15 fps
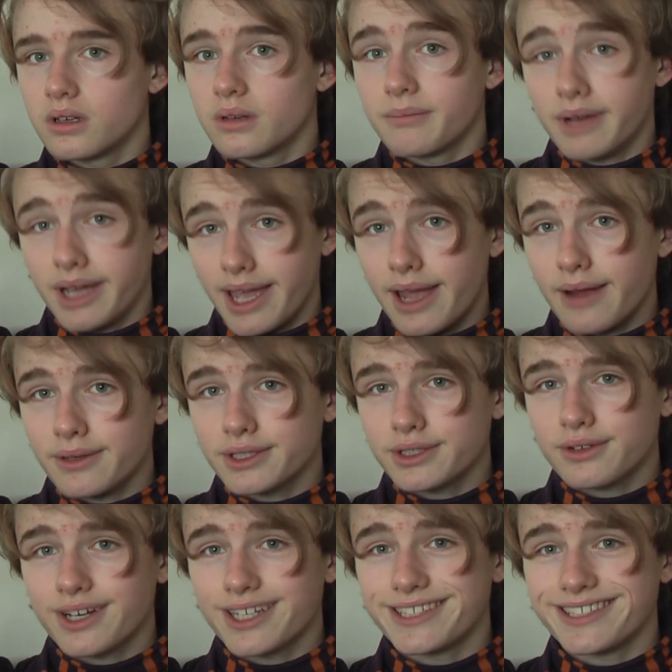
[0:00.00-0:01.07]
My hair is
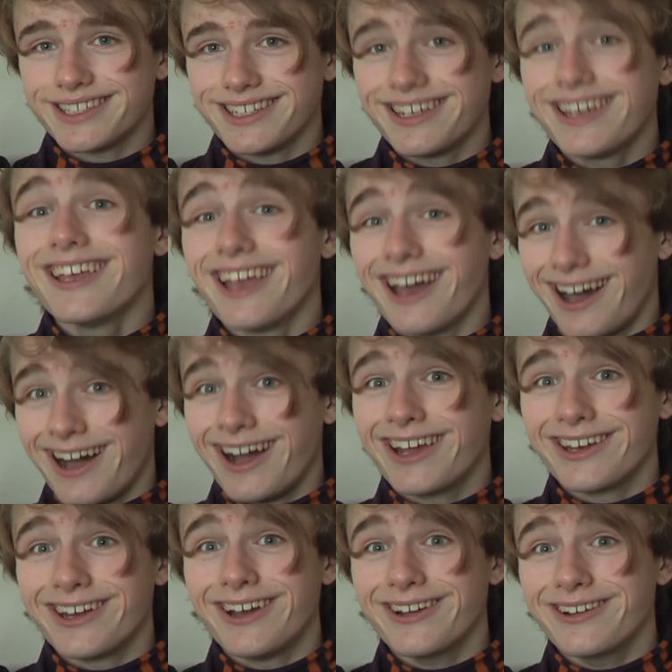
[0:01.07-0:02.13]
crazy. I
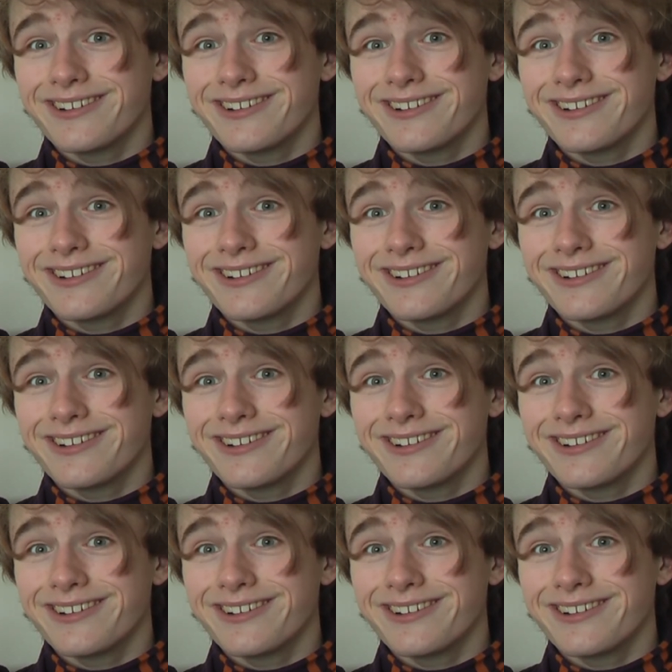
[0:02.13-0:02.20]
know.